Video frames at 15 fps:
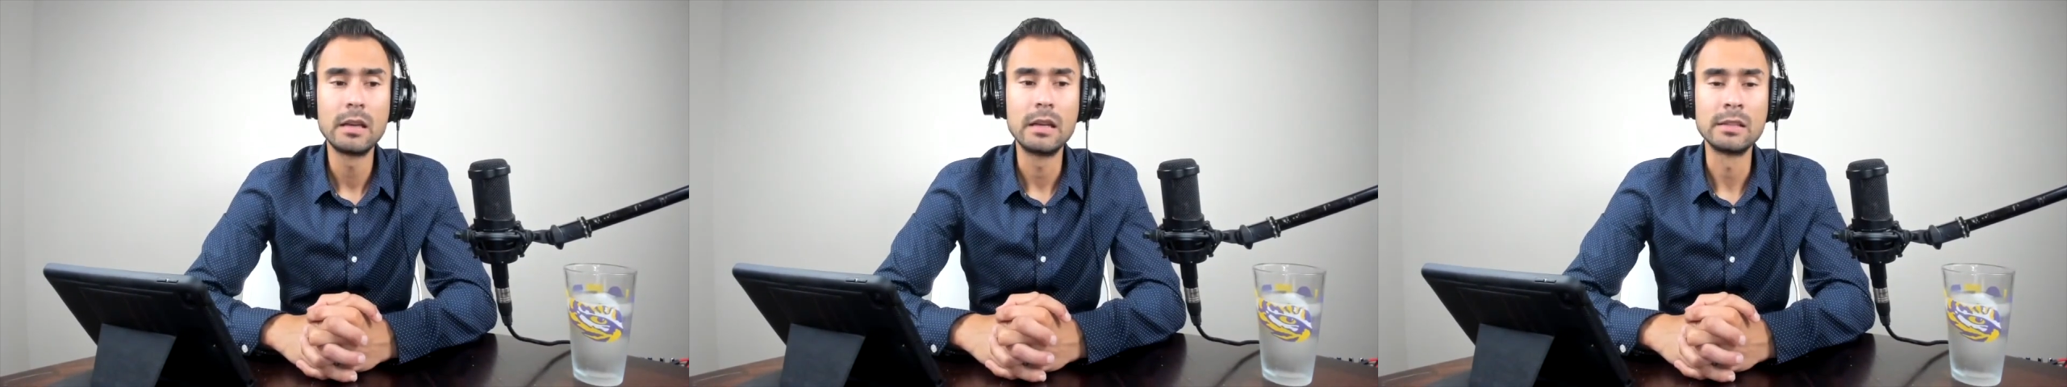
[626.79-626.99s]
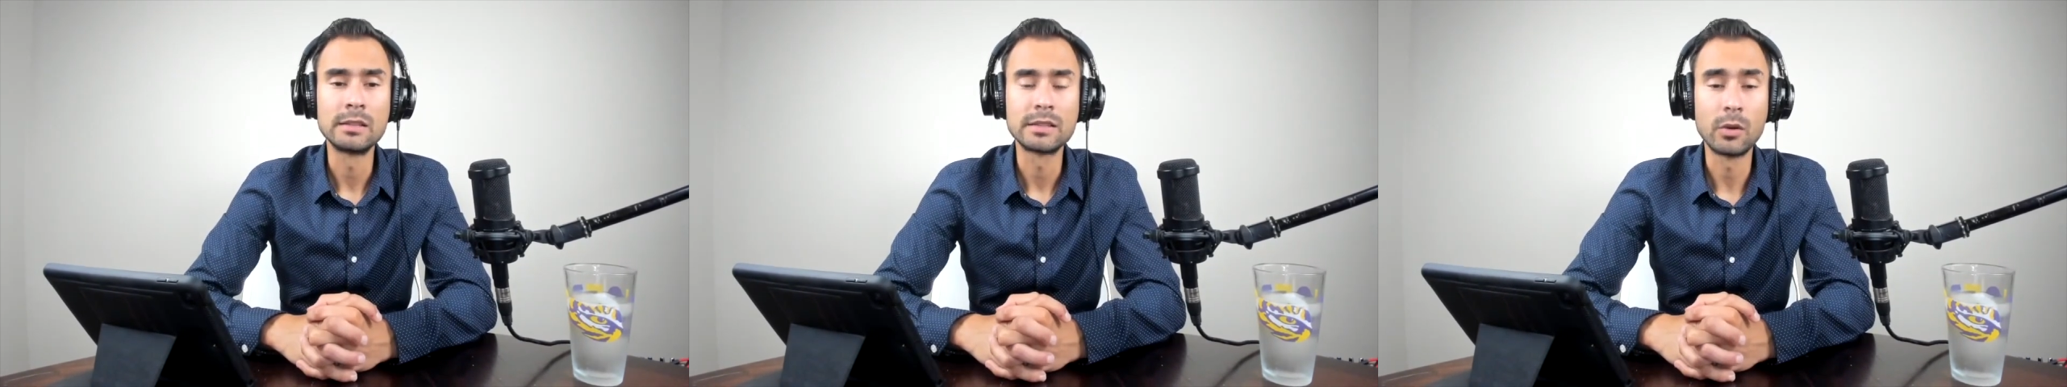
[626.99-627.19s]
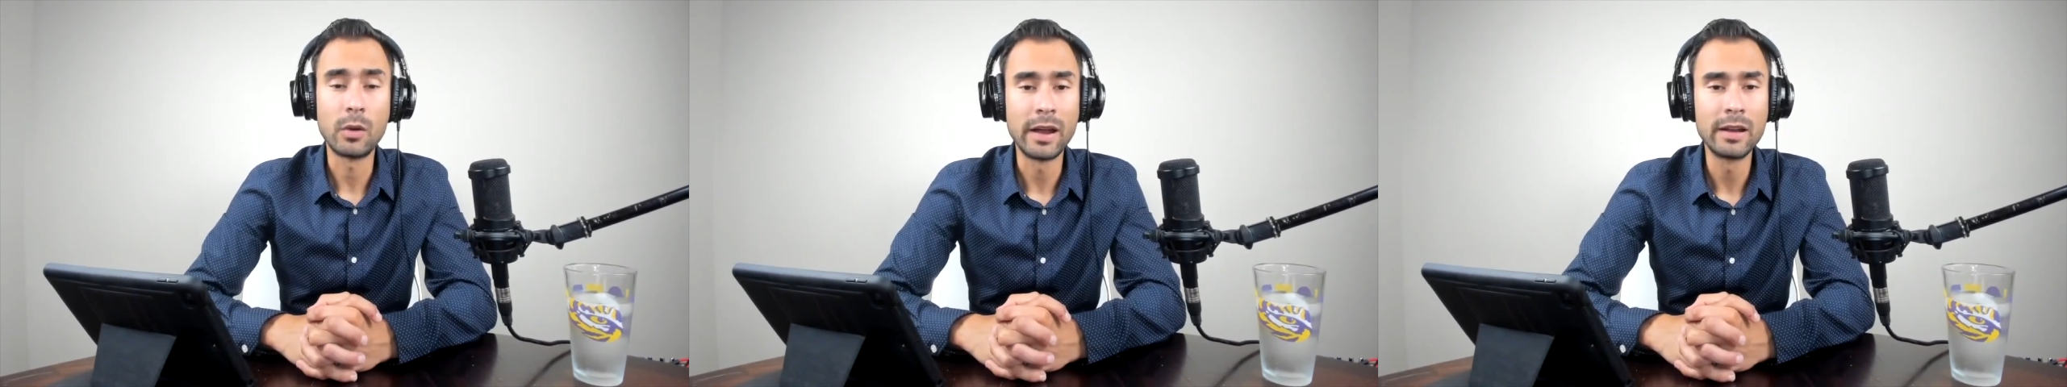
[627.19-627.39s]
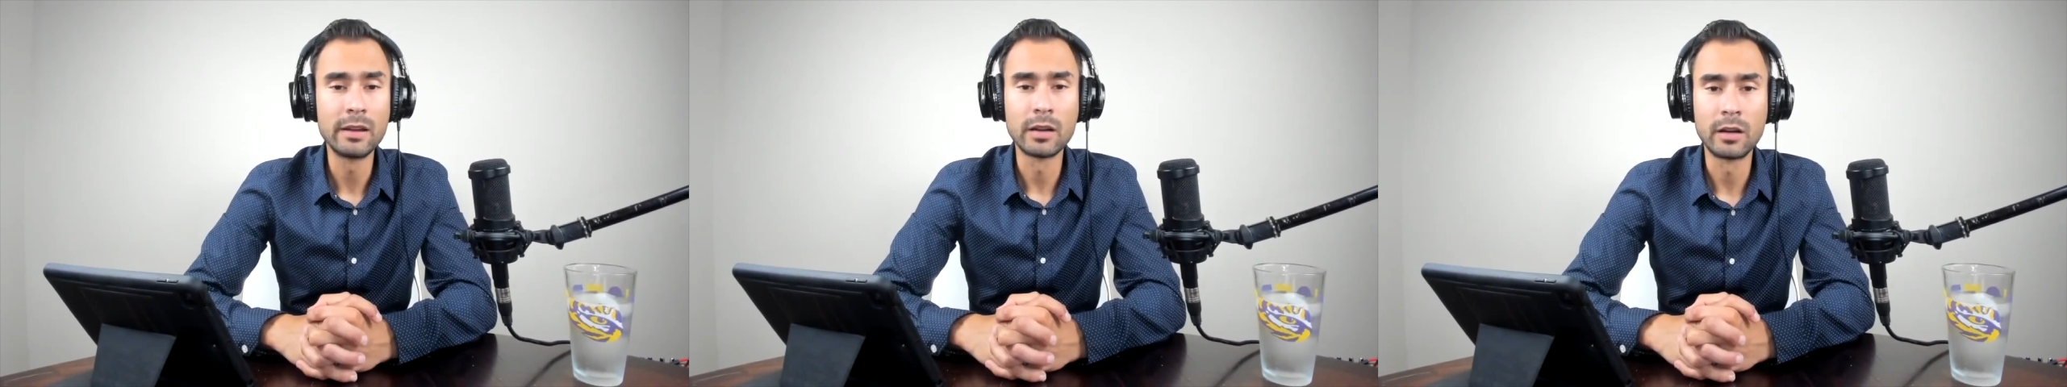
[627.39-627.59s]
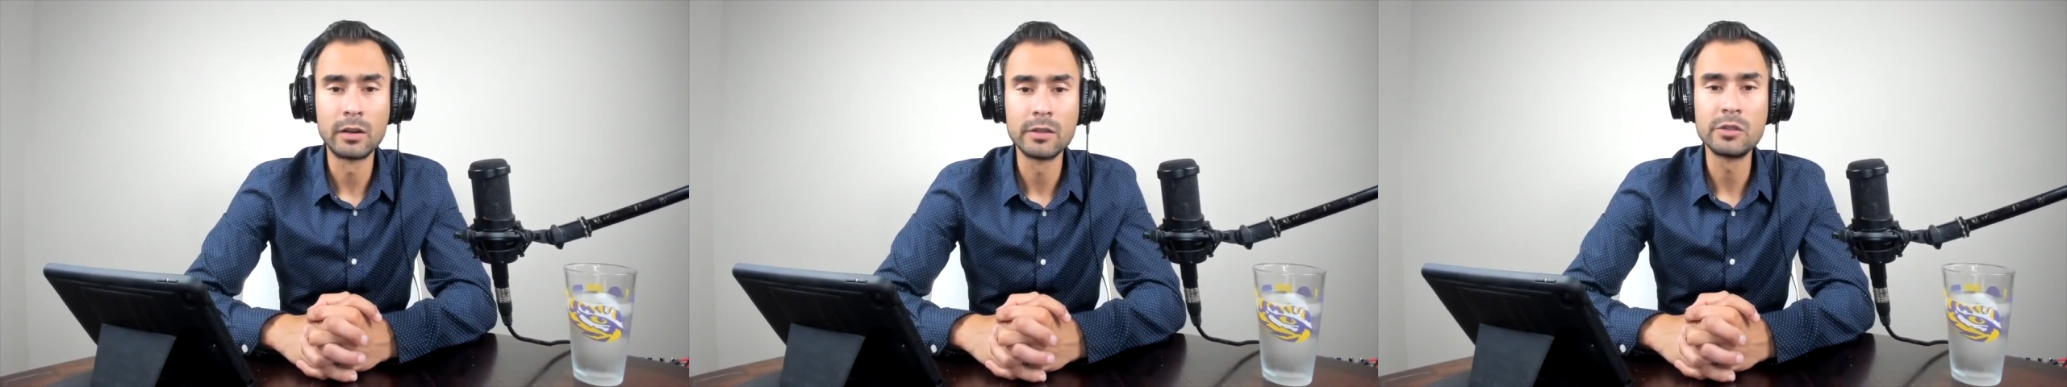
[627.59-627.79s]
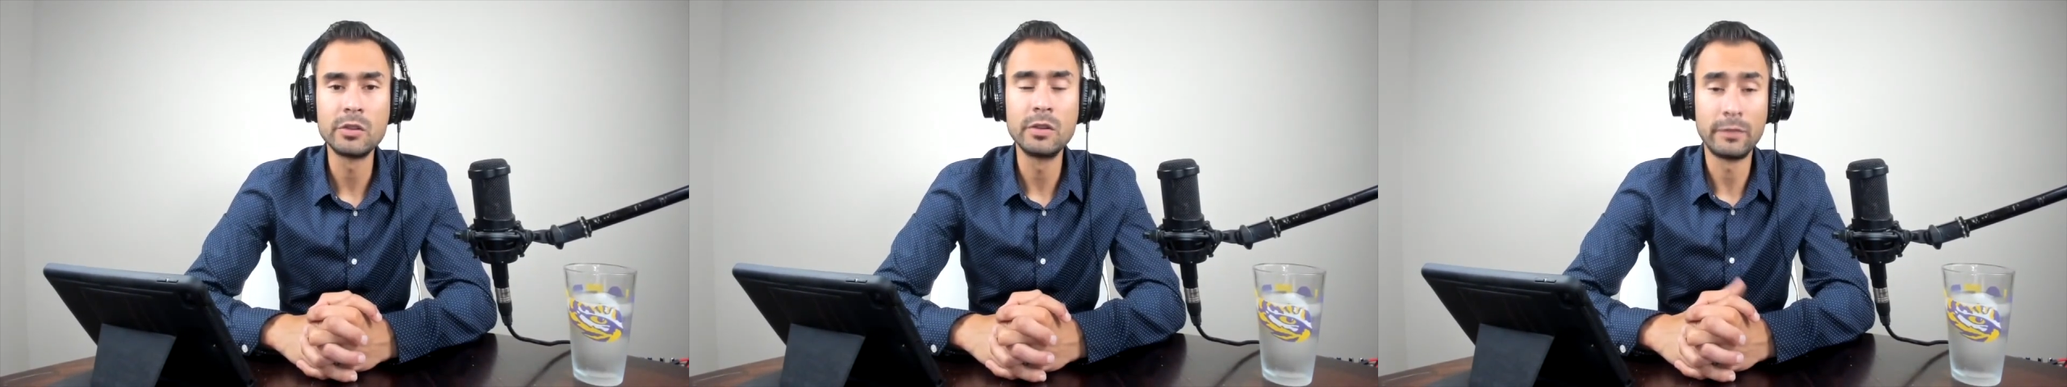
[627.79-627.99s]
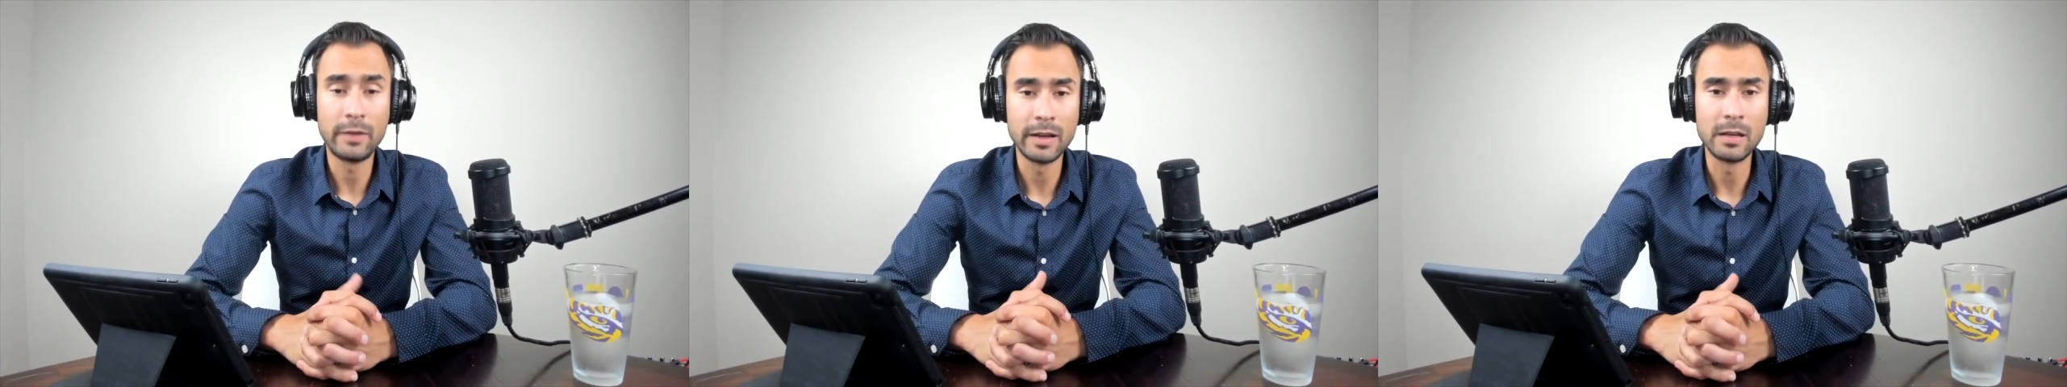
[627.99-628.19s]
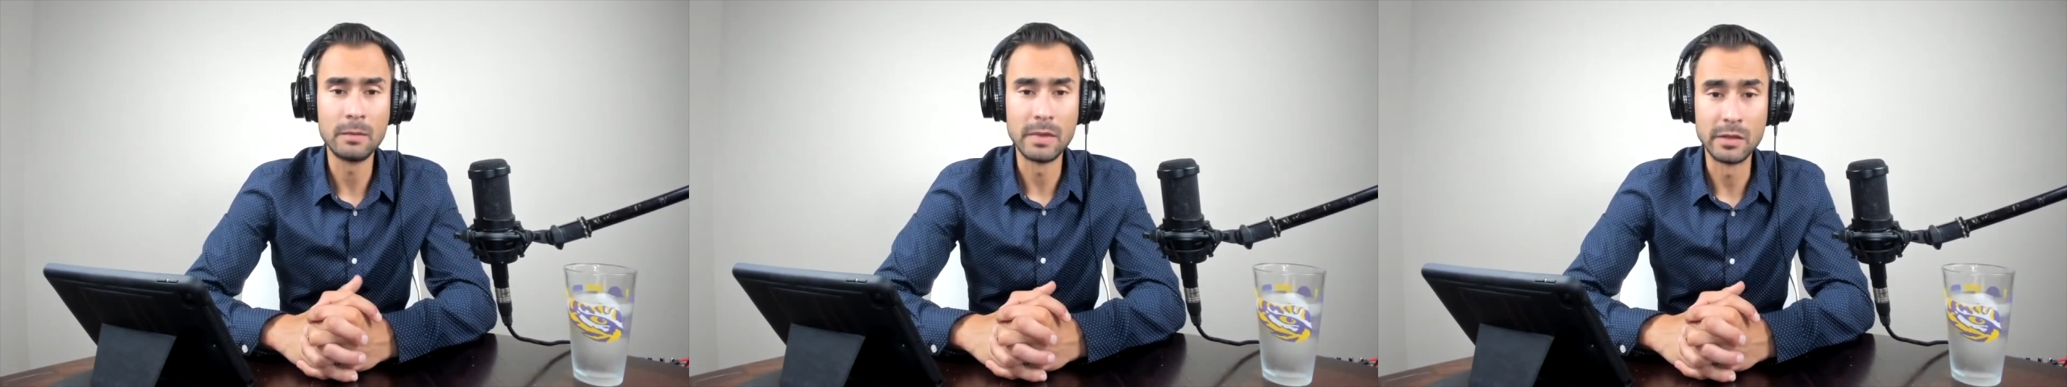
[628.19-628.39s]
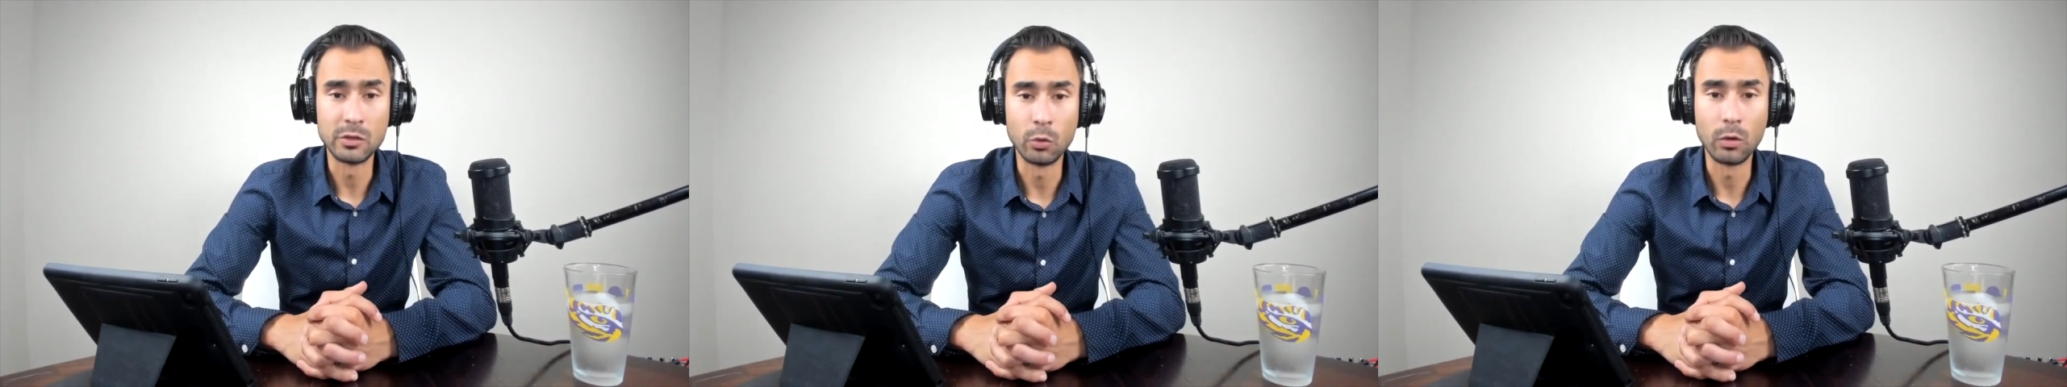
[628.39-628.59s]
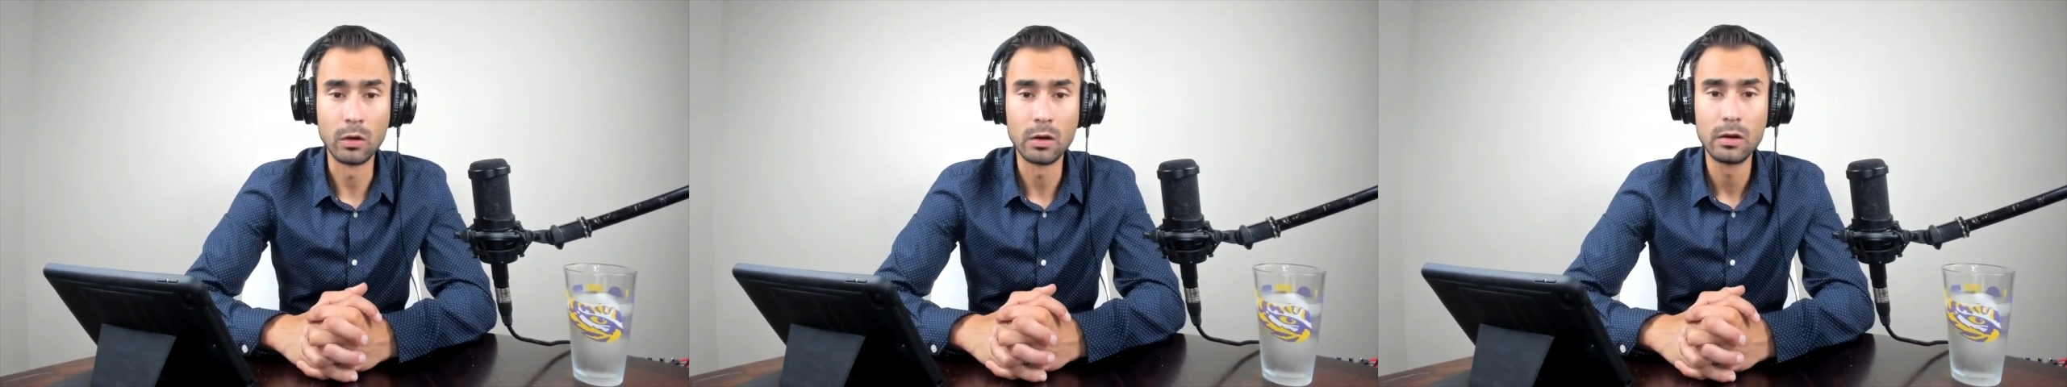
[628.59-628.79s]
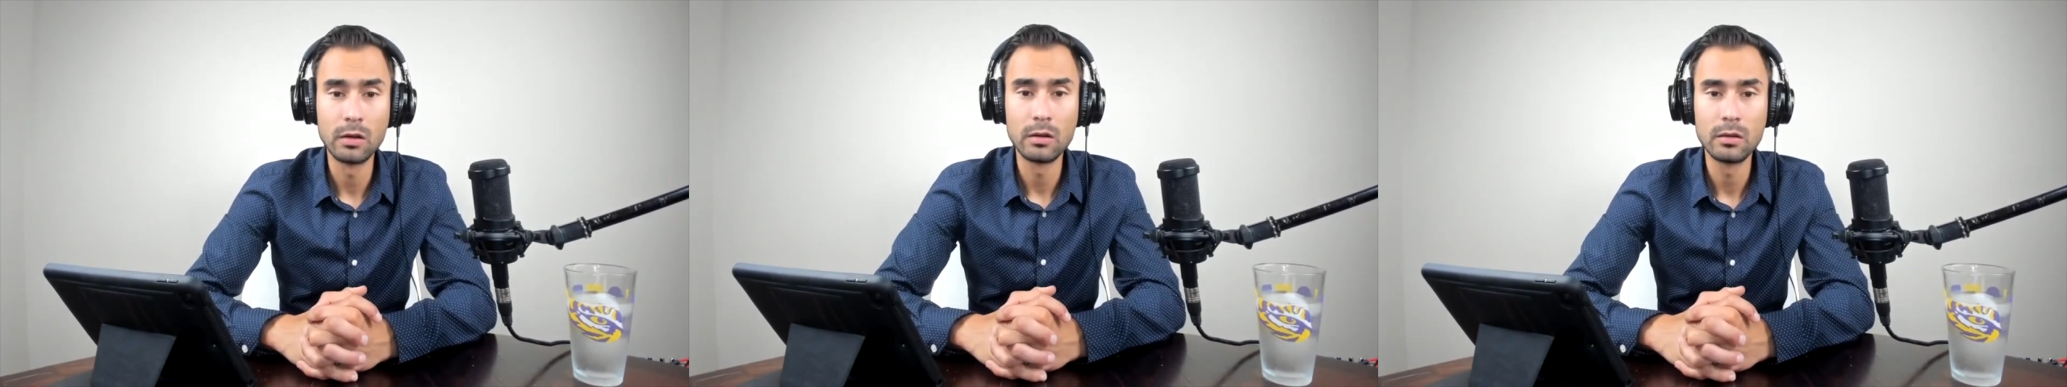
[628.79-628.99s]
And so I encourage you to find a mentor.